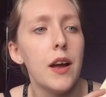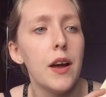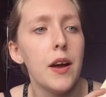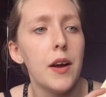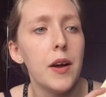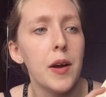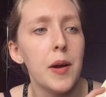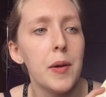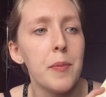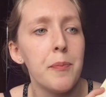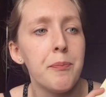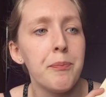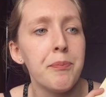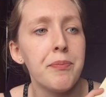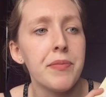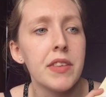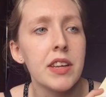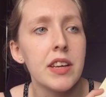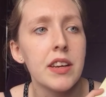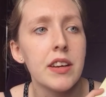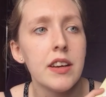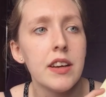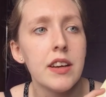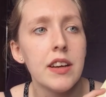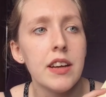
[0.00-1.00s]
And
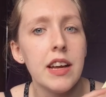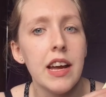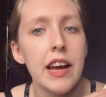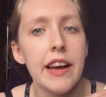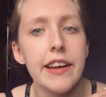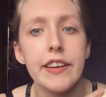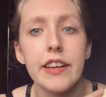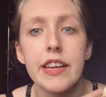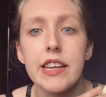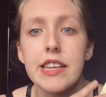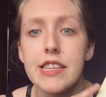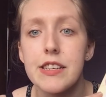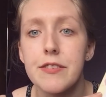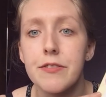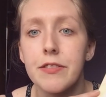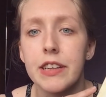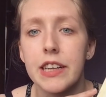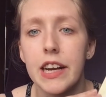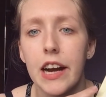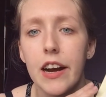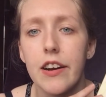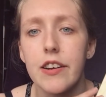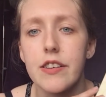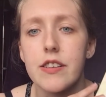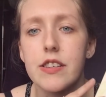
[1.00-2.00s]
like different
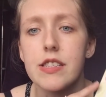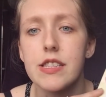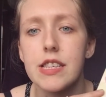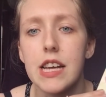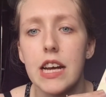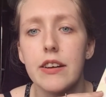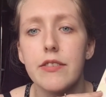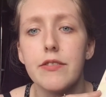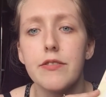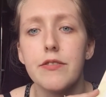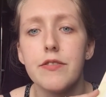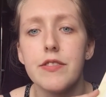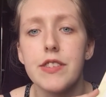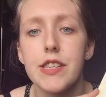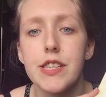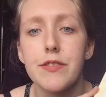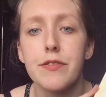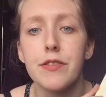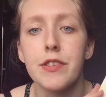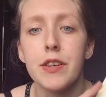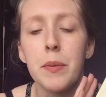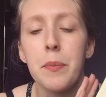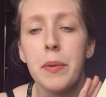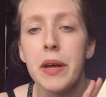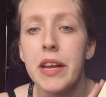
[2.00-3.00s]
characters have
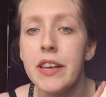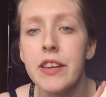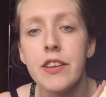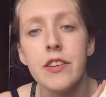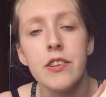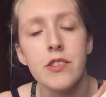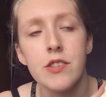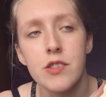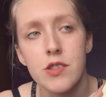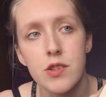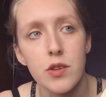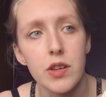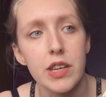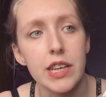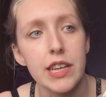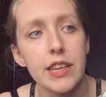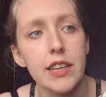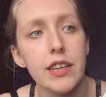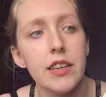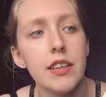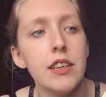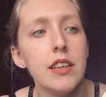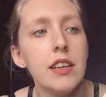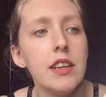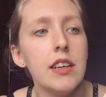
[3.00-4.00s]
different opinions on it,
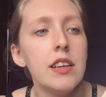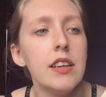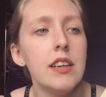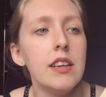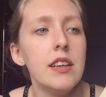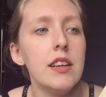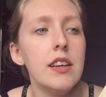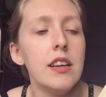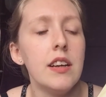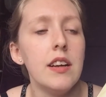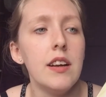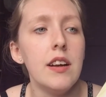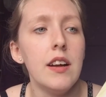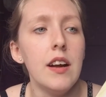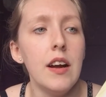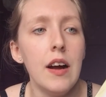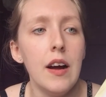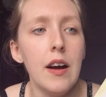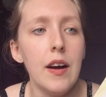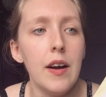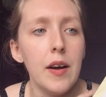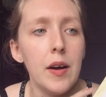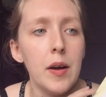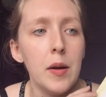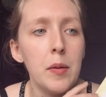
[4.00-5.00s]

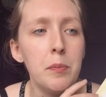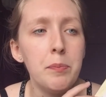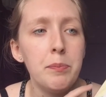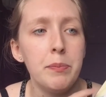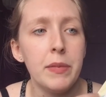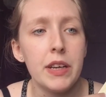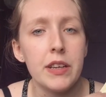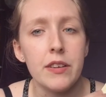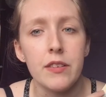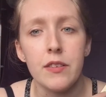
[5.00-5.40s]
and